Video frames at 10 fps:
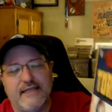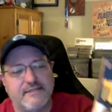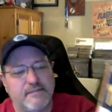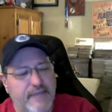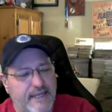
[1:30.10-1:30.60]

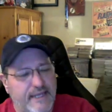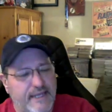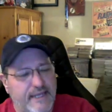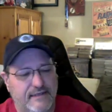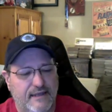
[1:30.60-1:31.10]
is
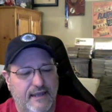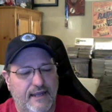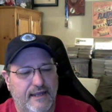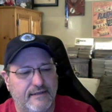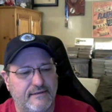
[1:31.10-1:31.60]
amazing.
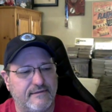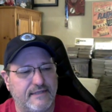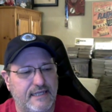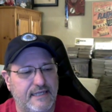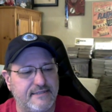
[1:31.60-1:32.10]
And
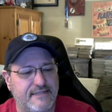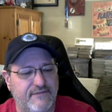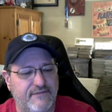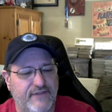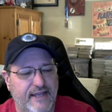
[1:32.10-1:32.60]
the
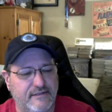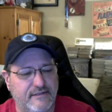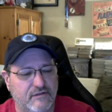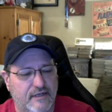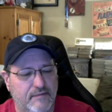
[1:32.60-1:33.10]
EC fan
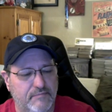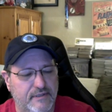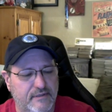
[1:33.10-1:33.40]
club,